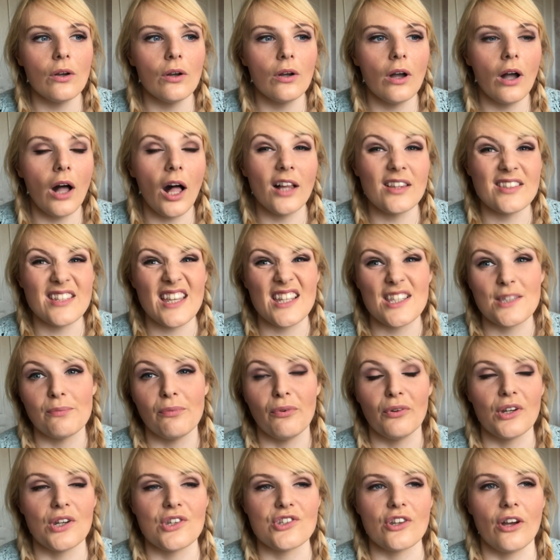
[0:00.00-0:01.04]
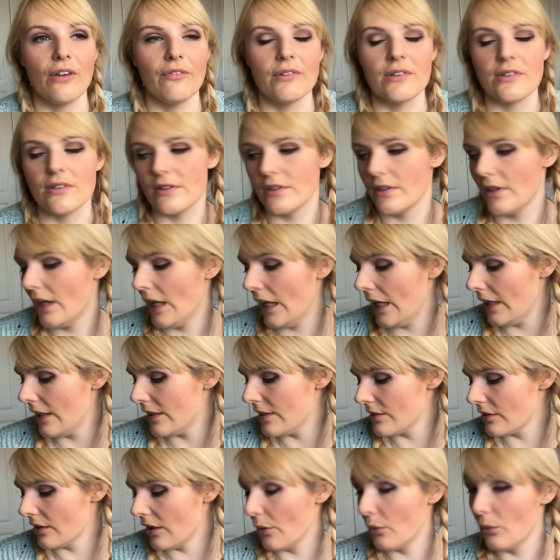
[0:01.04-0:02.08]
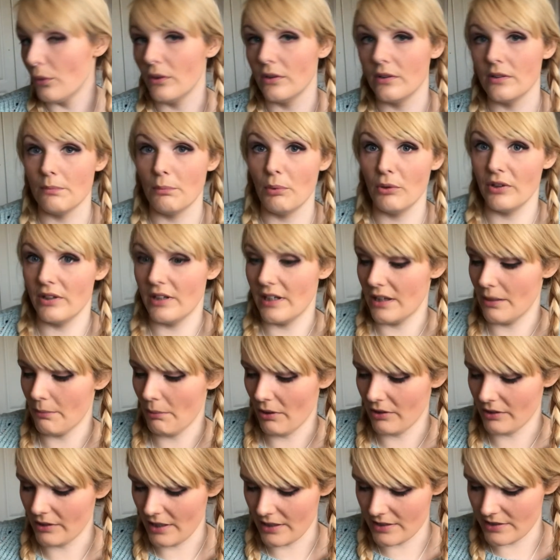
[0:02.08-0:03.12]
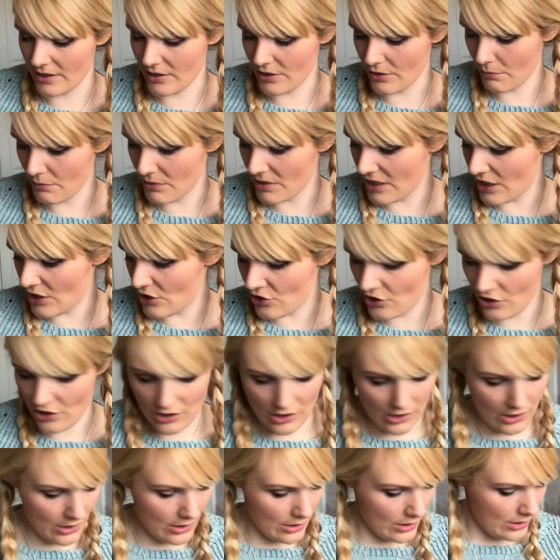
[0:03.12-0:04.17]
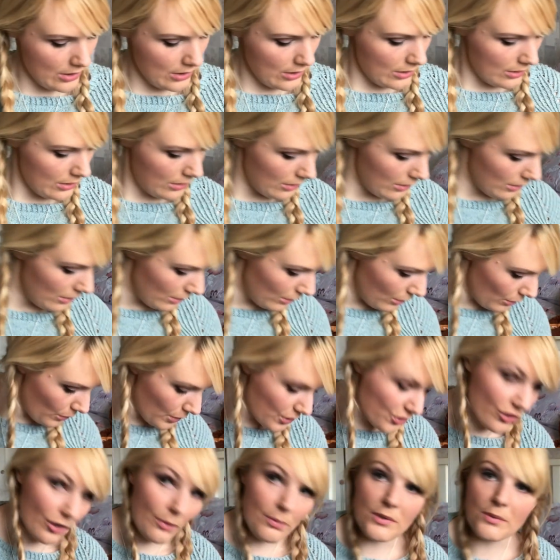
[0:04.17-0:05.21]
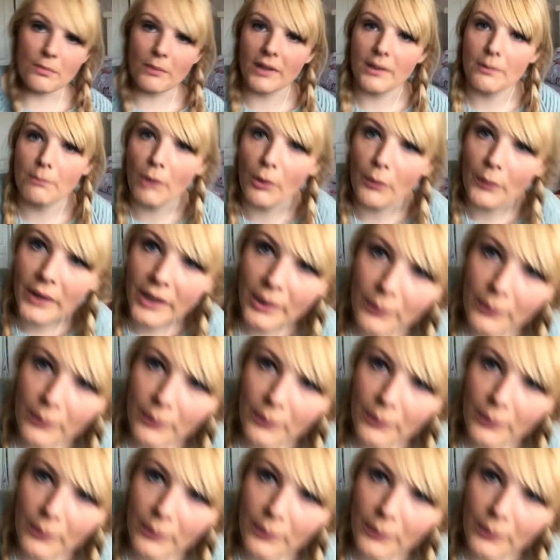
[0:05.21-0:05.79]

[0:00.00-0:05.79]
I'll take some footage of it and I will put it in the podcast at some stage. Oh, I dropped my mohair,